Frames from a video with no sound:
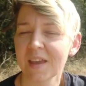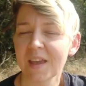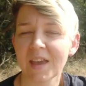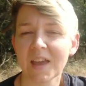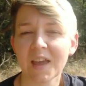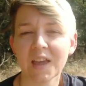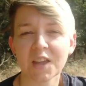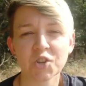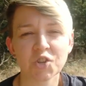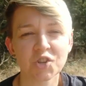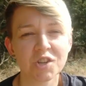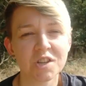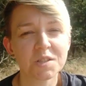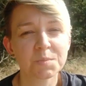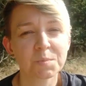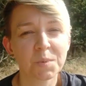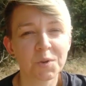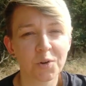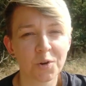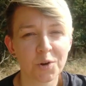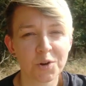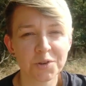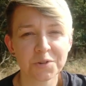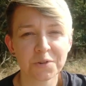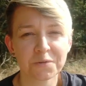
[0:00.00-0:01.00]
And just
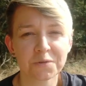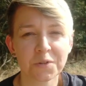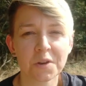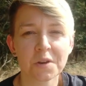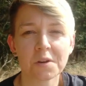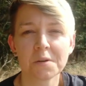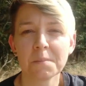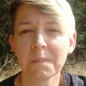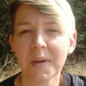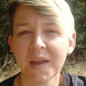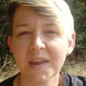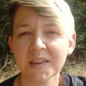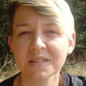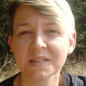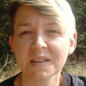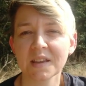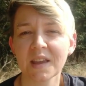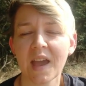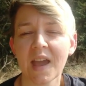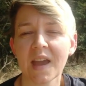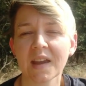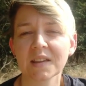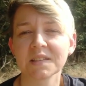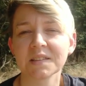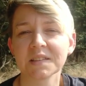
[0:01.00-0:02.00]
because of your amazing
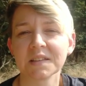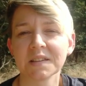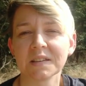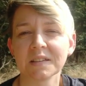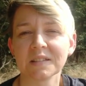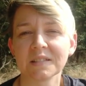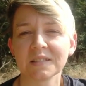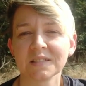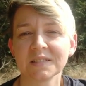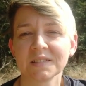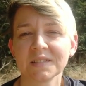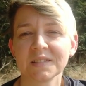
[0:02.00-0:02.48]
acting.